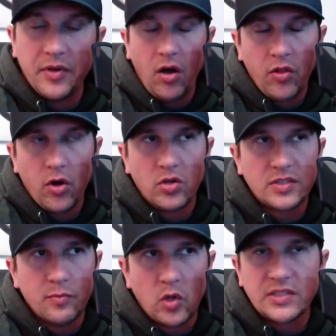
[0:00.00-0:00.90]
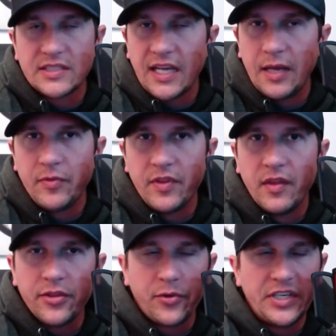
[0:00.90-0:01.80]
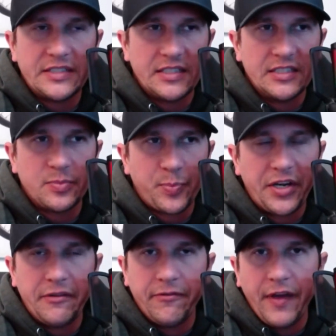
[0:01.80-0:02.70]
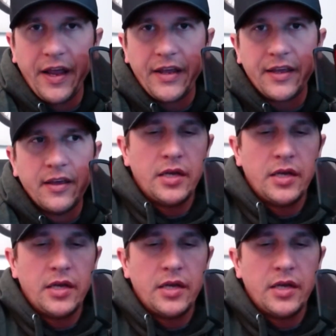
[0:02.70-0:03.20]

although most of the time the reason is pretty vague.